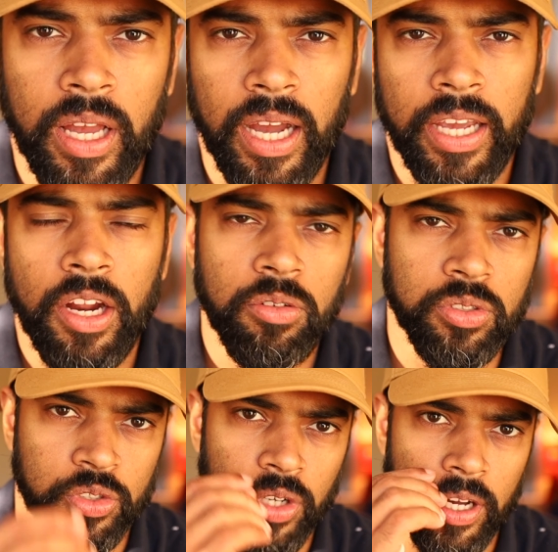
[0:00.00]
I can
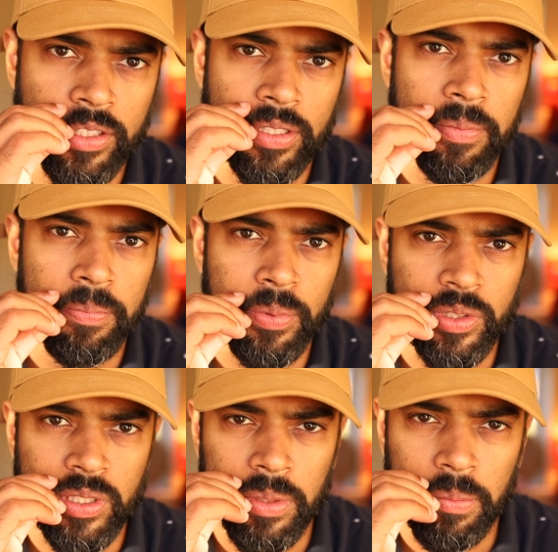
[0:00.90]
also try to
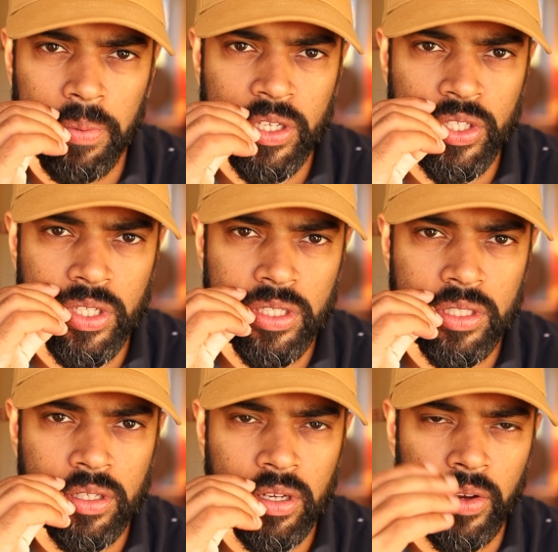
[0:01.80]
put some of the
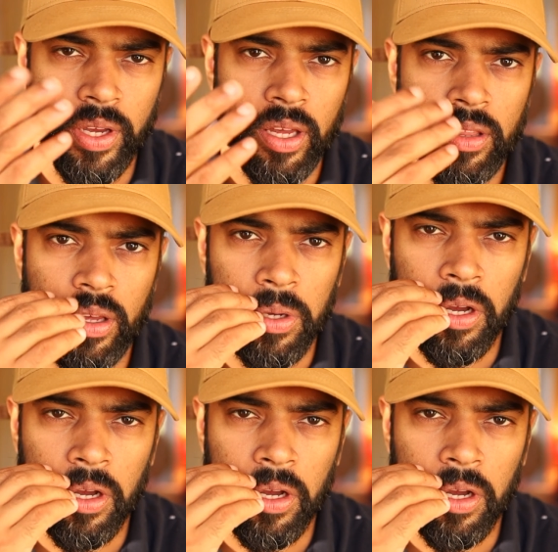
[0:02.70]
pictures. Oh yeah, there we